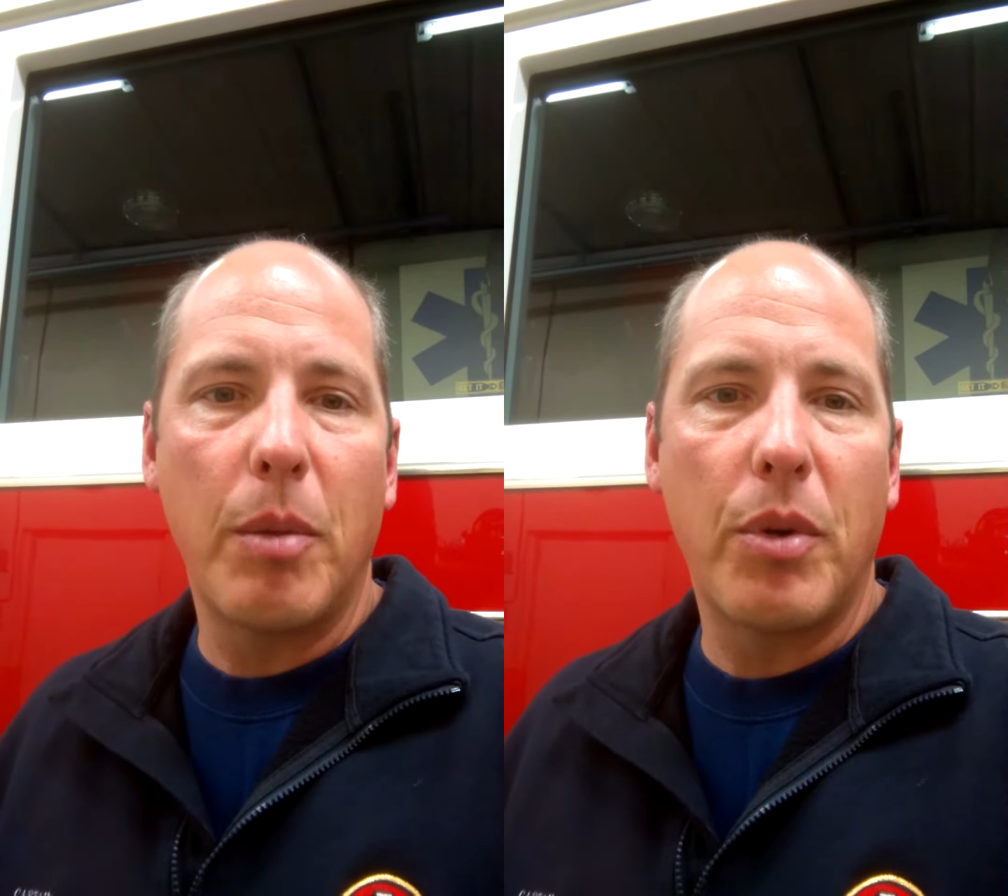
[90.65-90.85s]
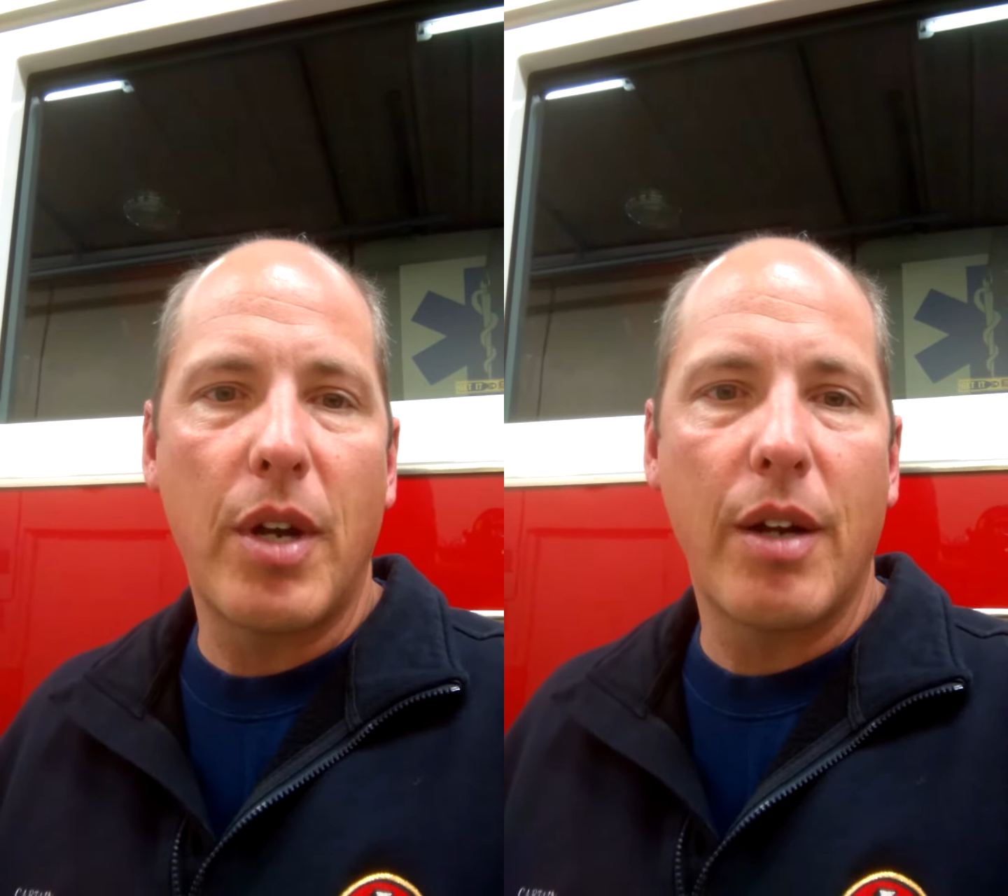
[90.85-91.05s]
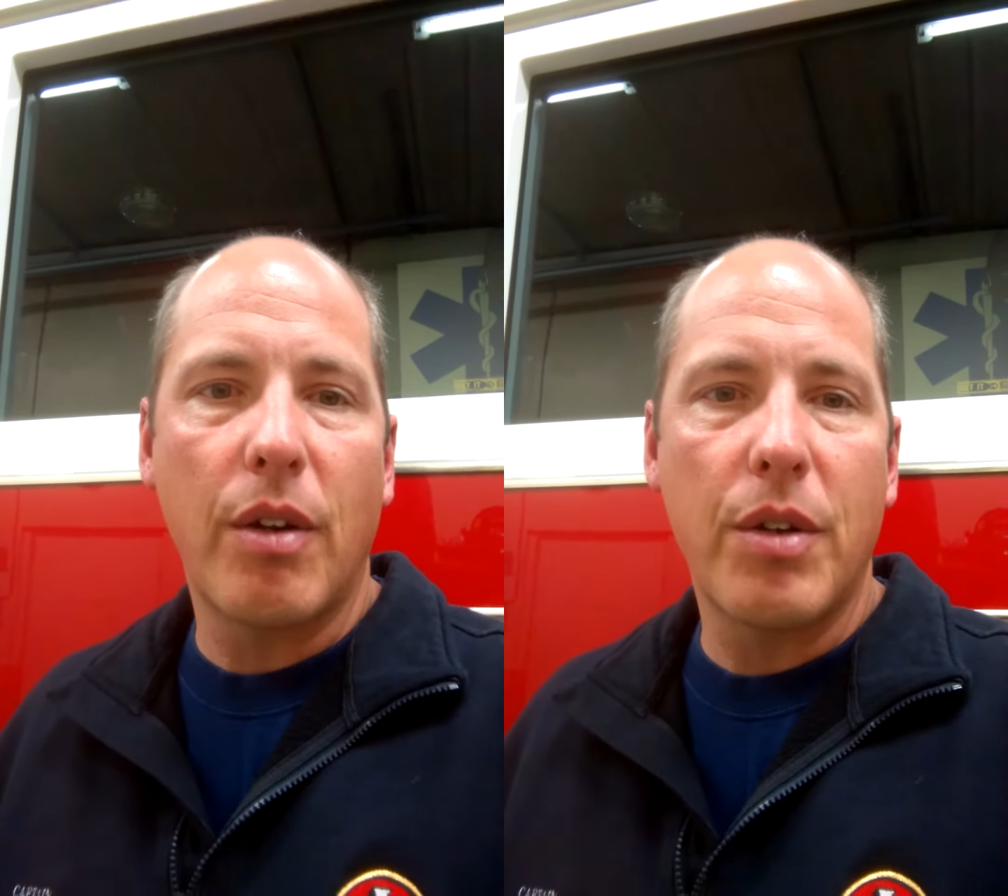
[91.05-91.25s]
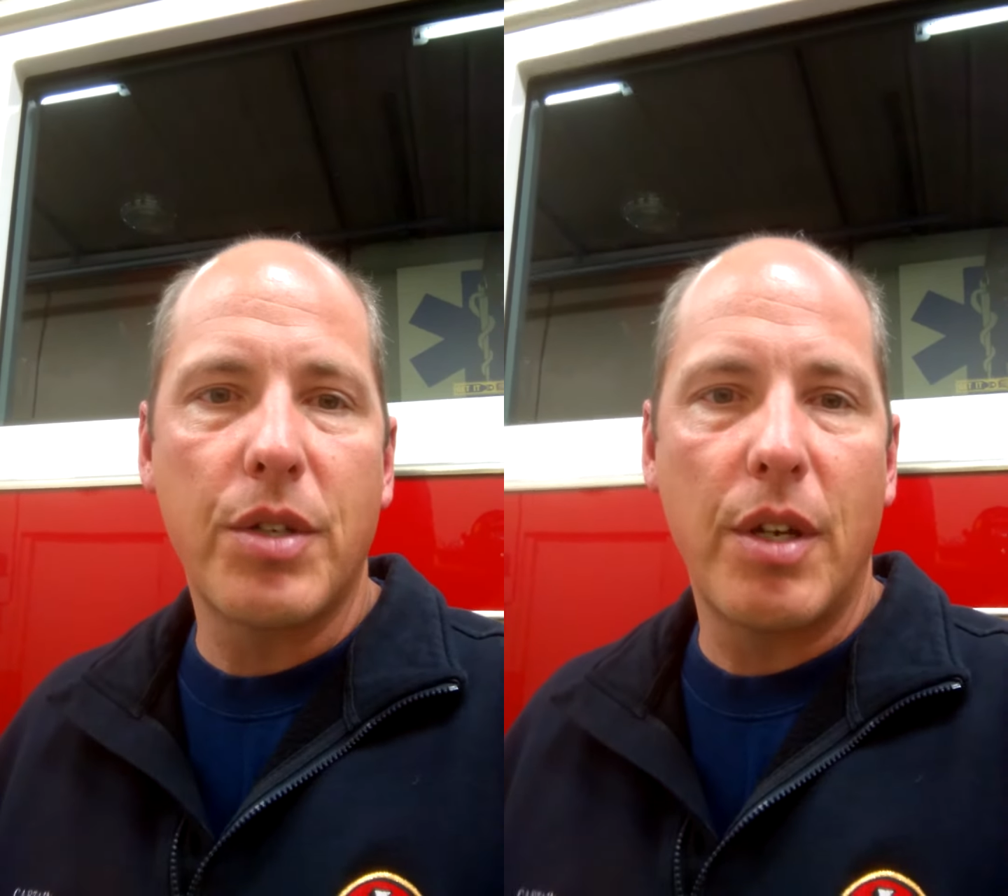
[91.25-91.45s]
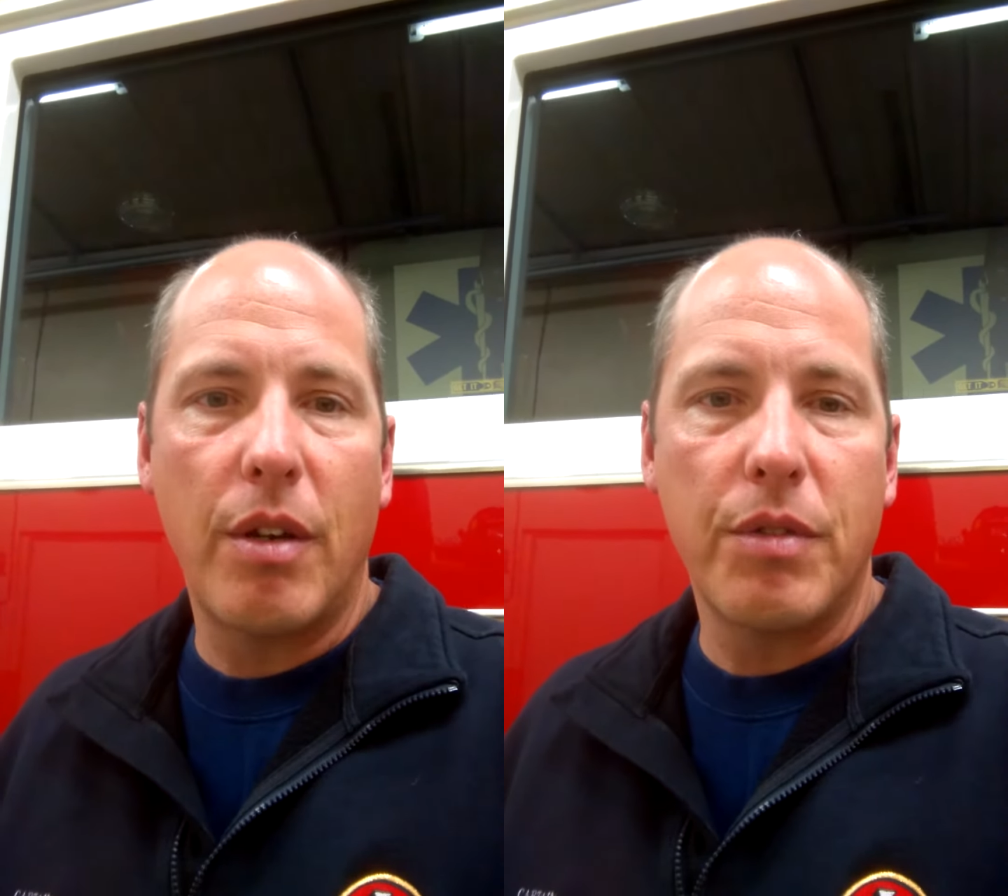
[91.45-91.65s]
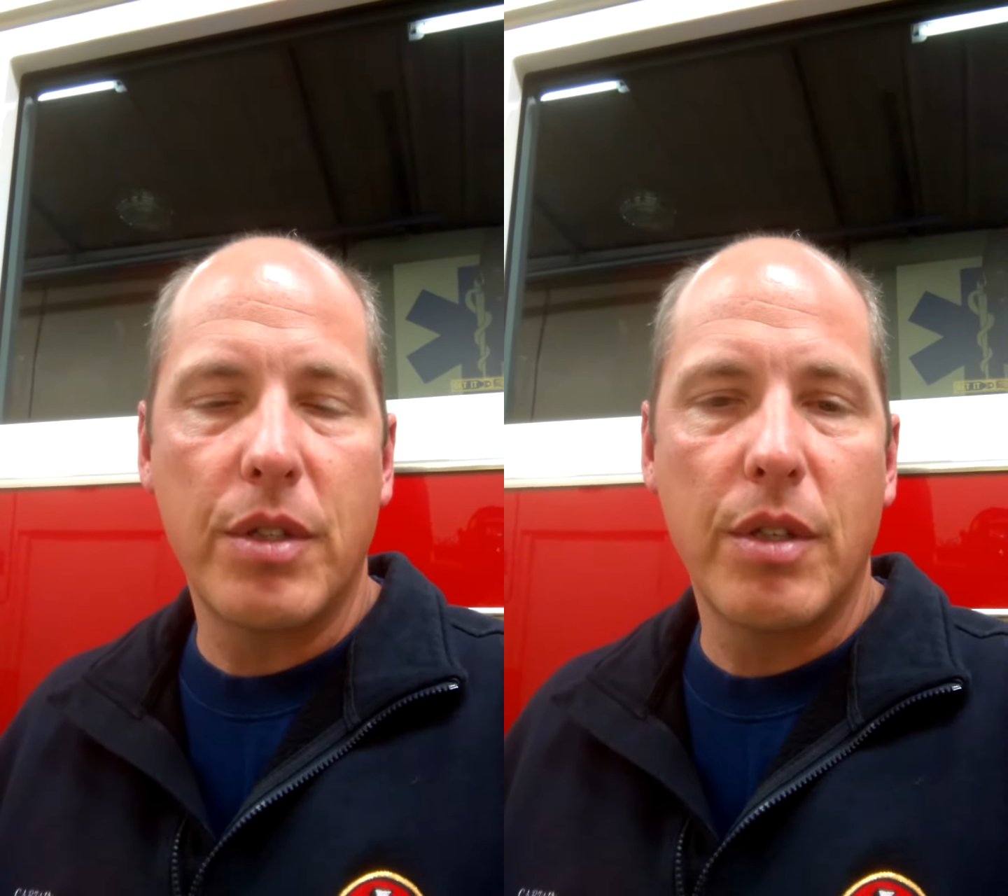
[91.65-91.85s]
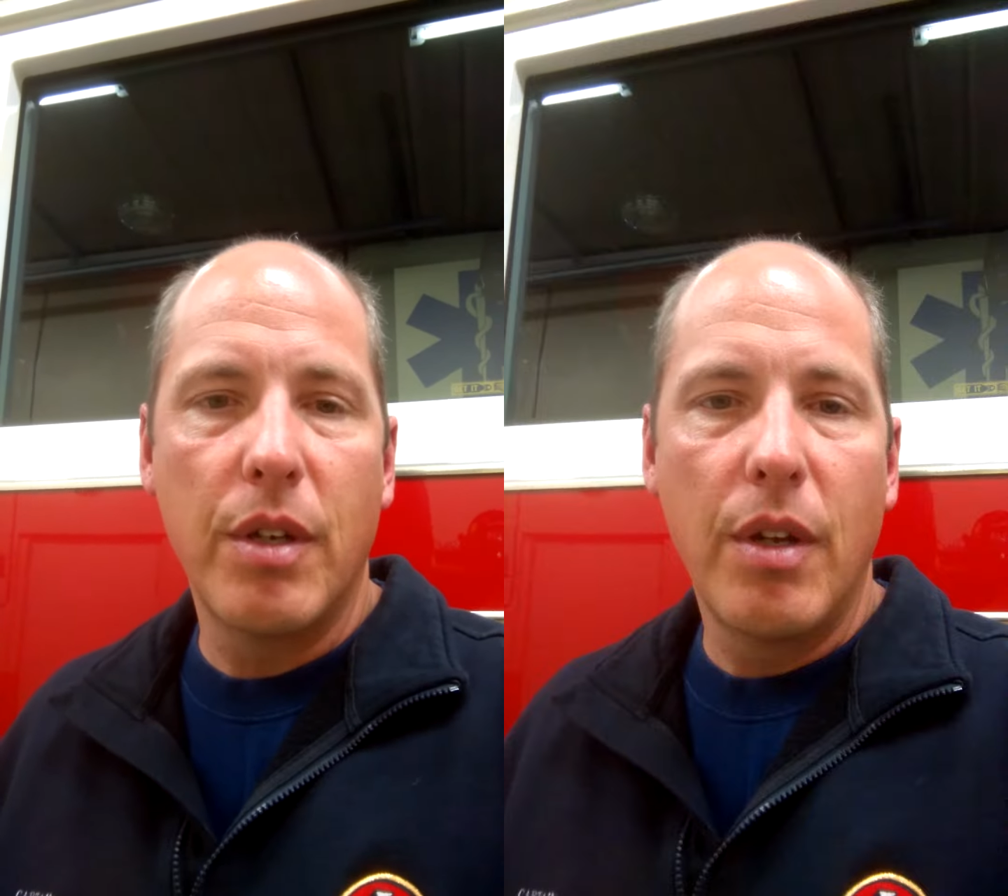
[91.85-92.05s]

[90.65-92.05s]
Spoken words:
can protect ourselves.